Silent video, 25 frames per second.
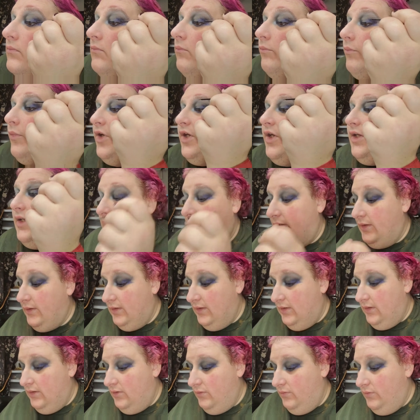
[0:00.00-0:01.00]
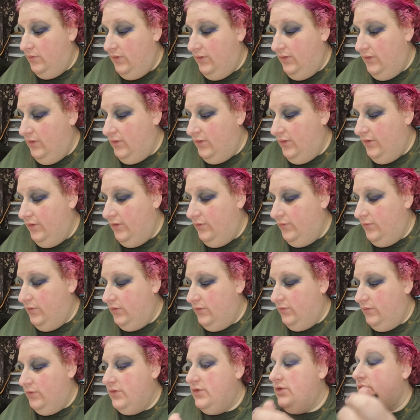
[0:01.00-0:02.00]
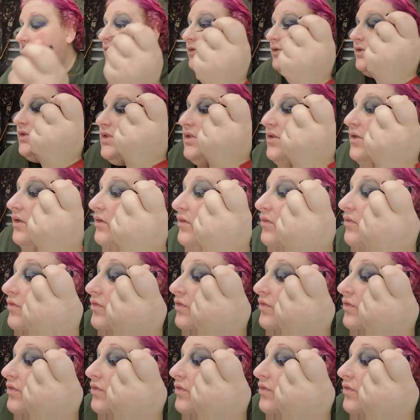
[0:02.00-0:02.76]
But I can't really argue with the results of